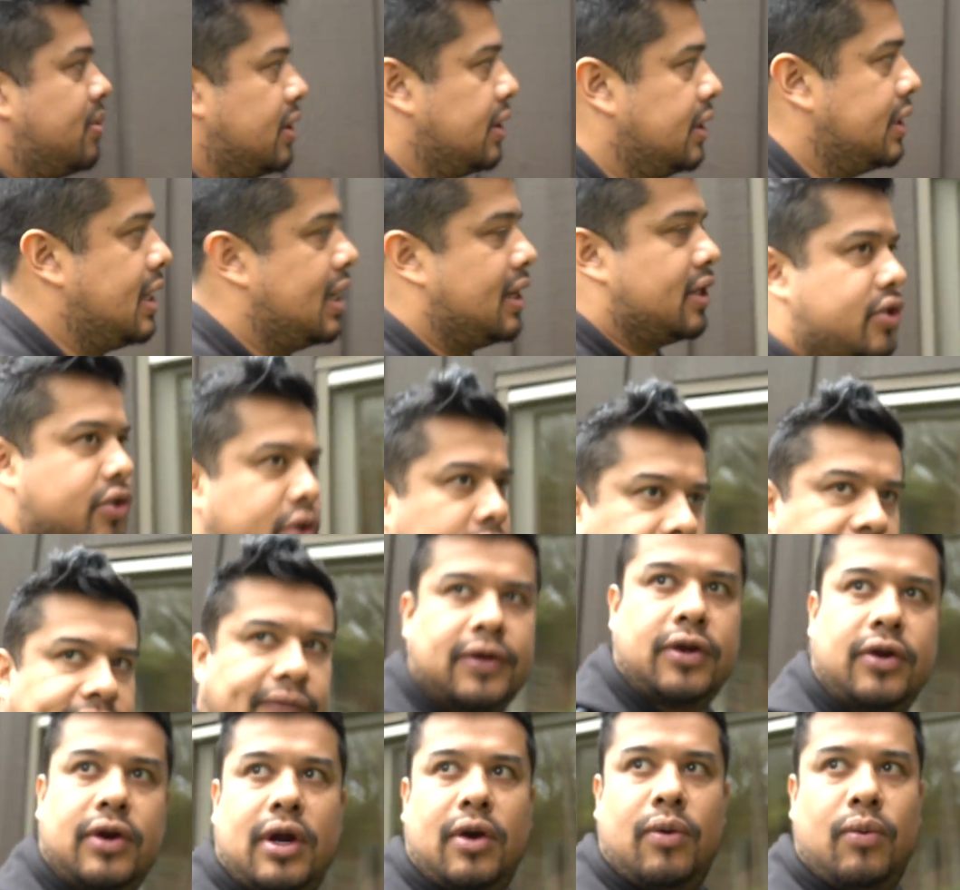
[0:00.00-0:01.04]
right now trying to
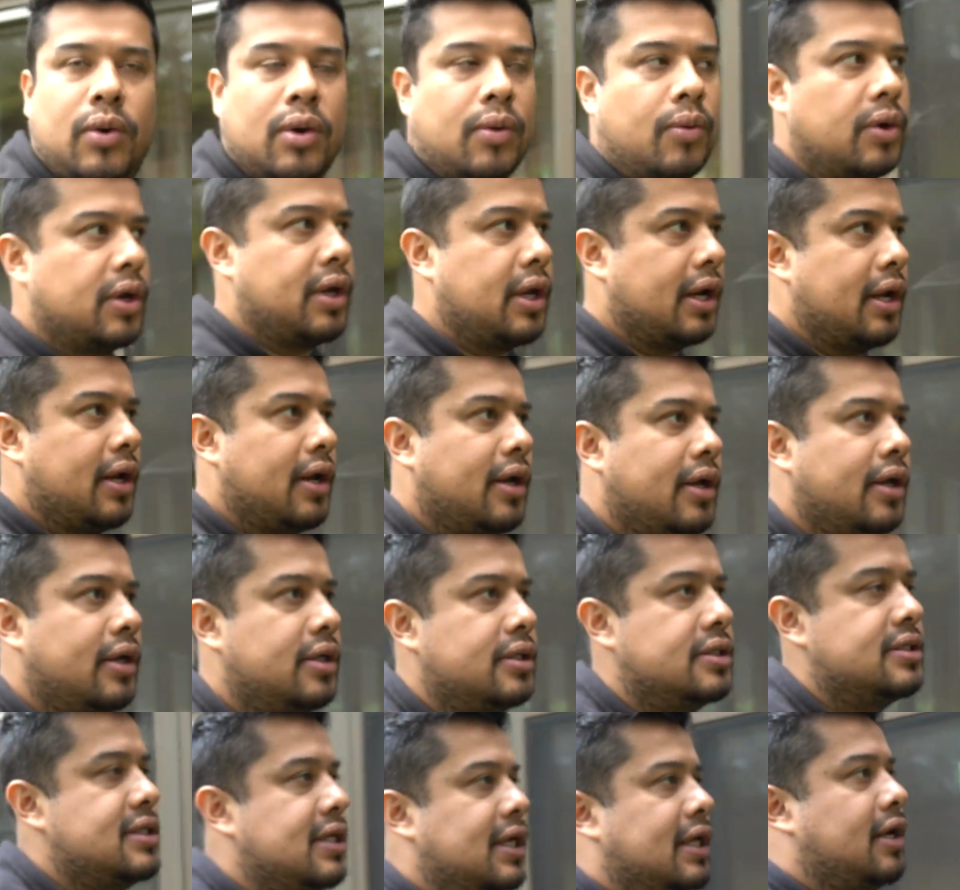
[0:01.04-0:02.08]
figure out where we're gonna
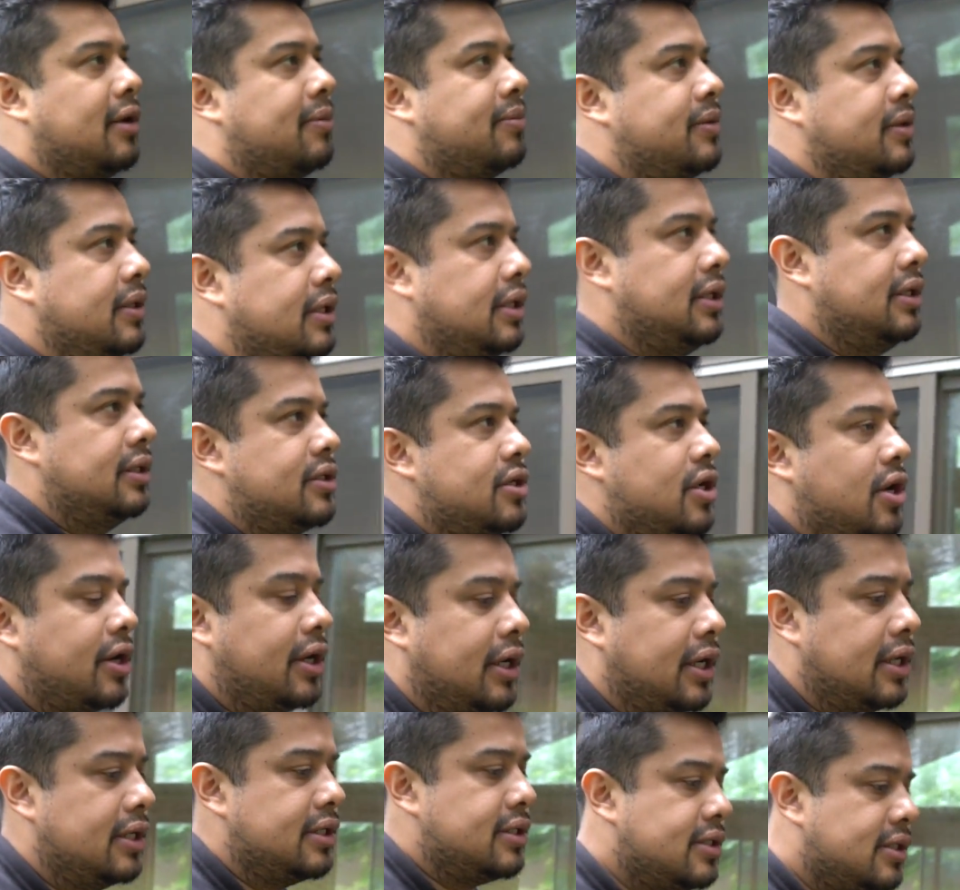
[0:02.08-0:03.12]
set up the
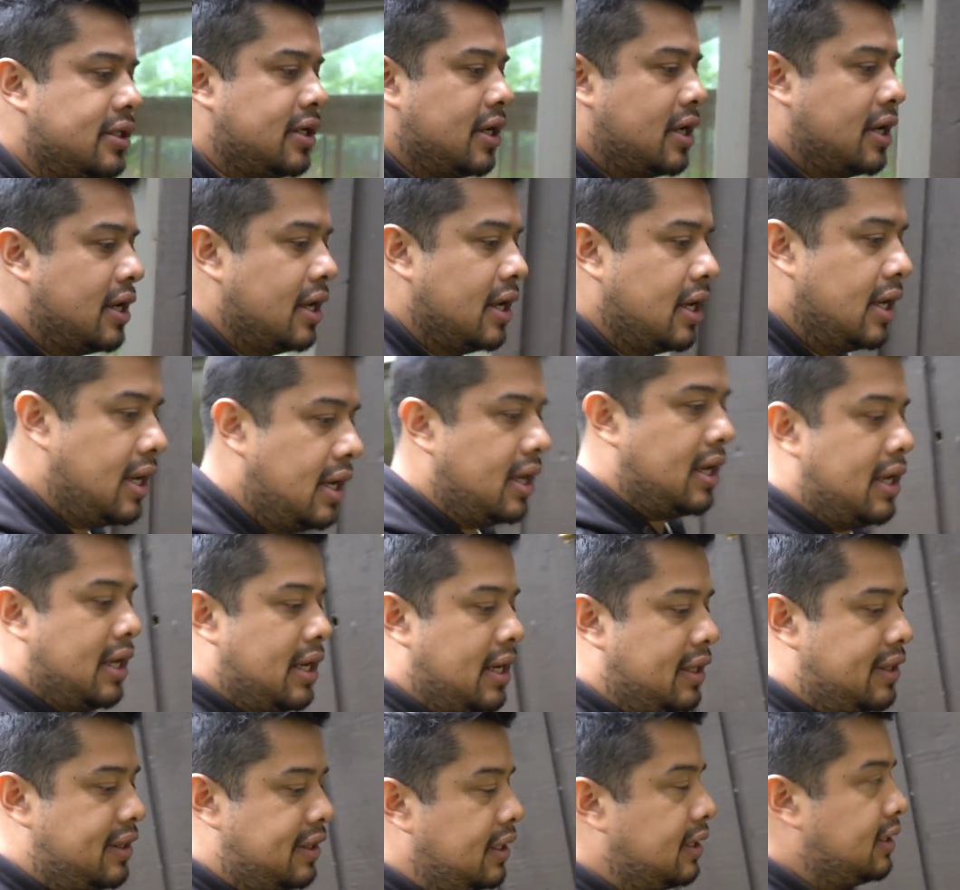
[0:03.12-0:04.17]
targets and
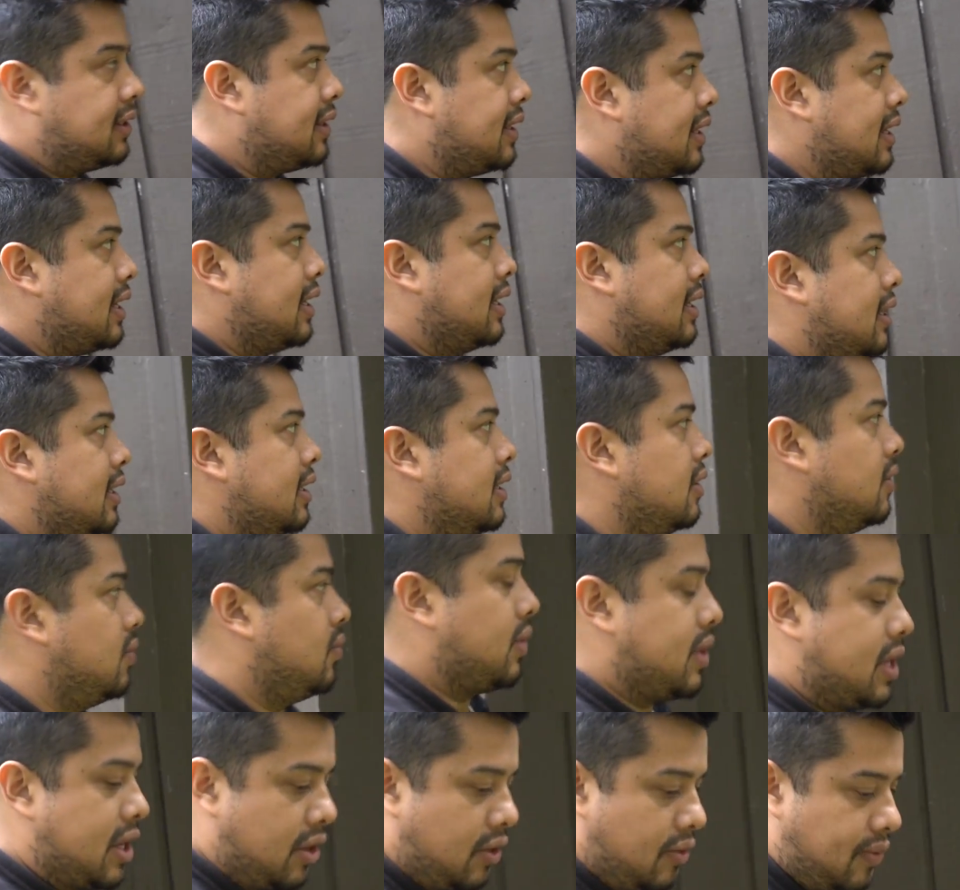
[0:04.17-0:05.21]
I think that
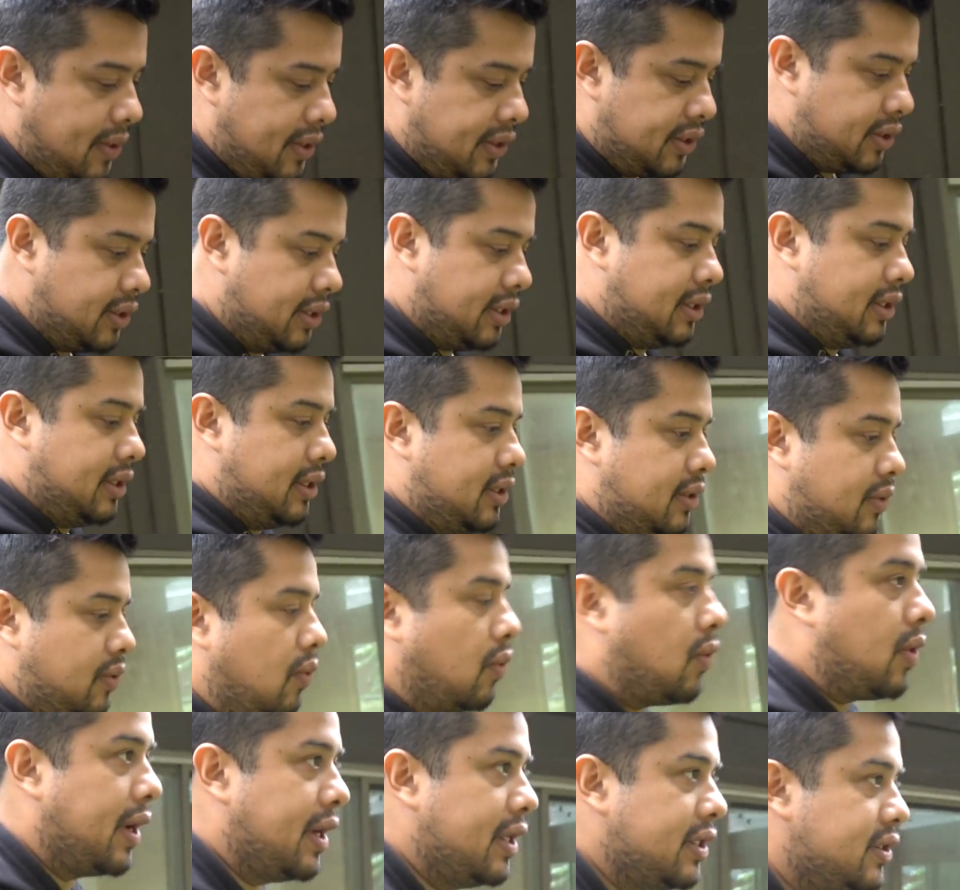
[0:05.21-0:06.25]
what I originally
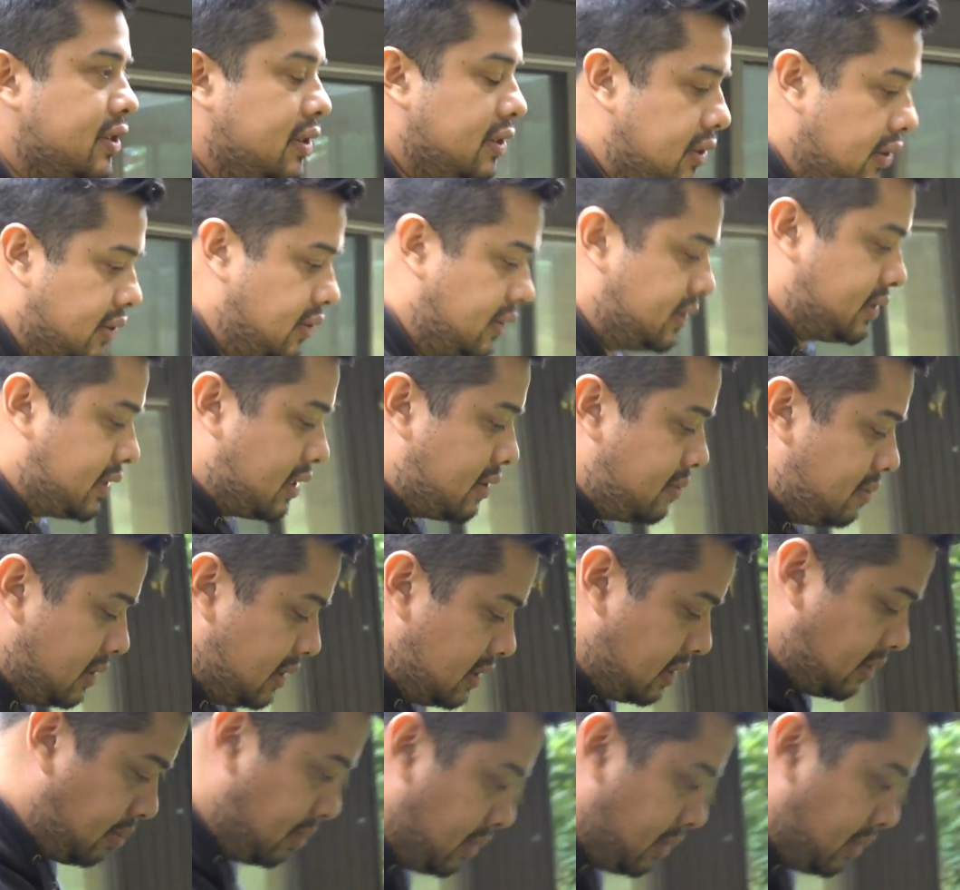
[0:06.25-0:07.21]
wanted to do is gonna be the